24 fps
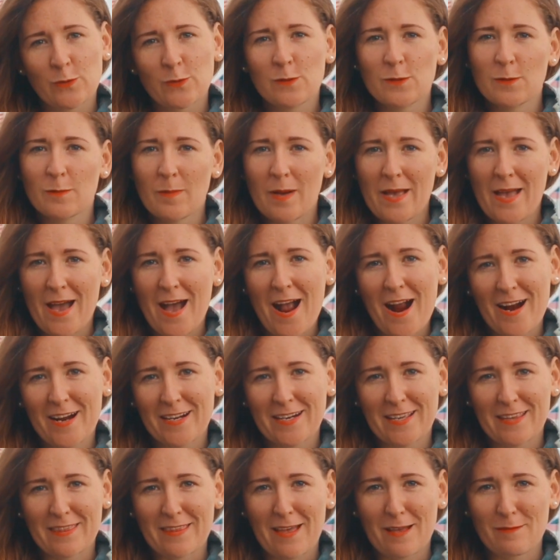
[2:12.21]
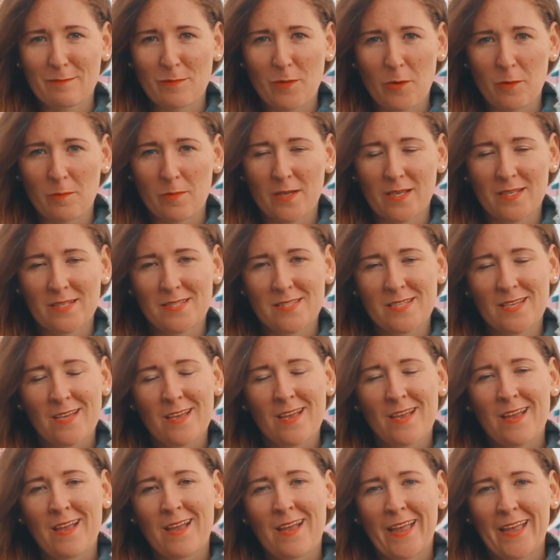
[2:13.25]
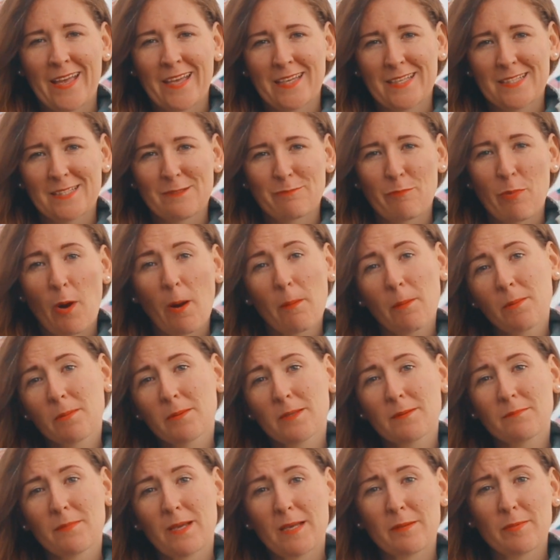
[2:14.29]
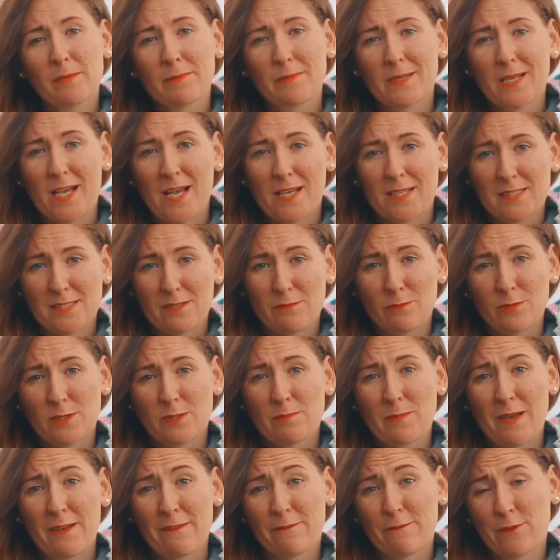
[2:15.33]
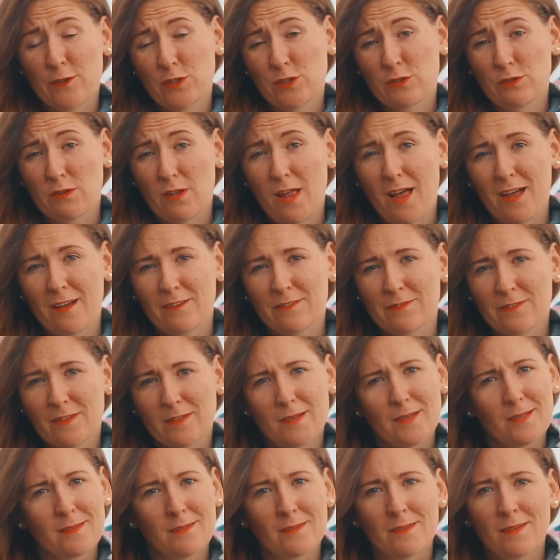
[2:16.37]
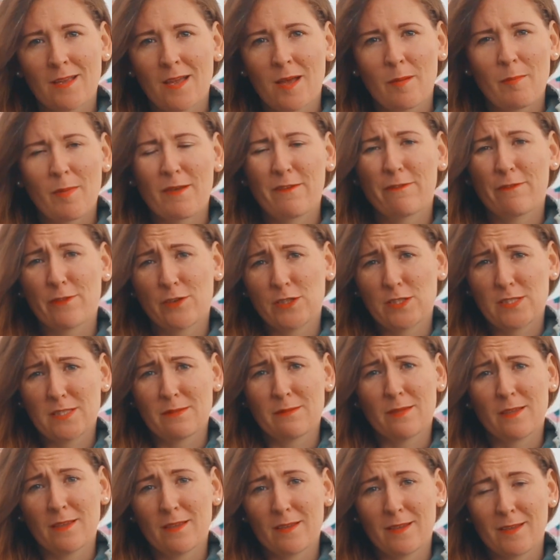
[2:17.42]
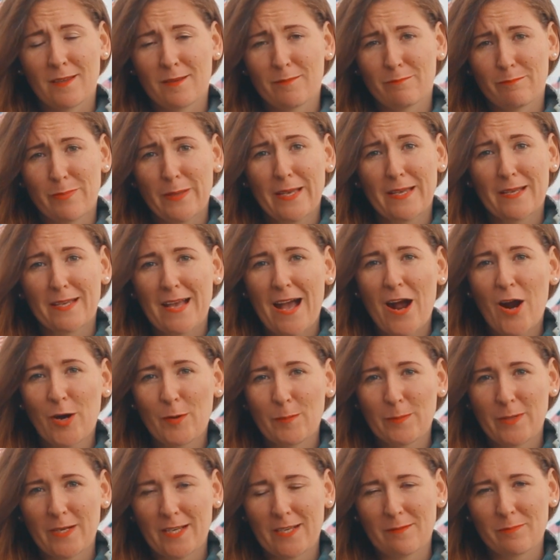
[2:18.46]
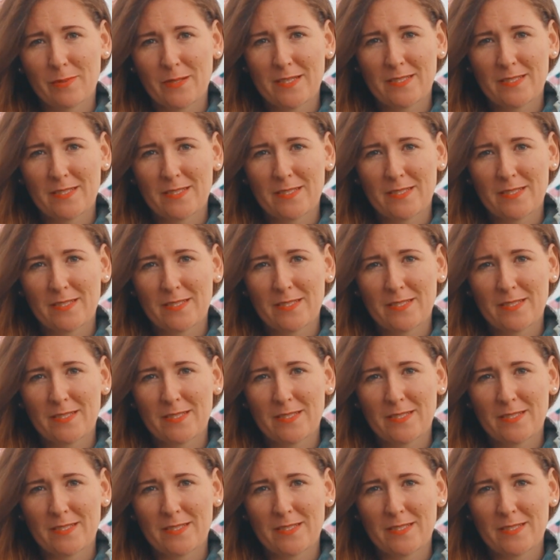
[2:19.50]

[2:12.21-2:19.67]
true to my heart at that moment. And probably maybe because it was my first loss and my first big heartbreak,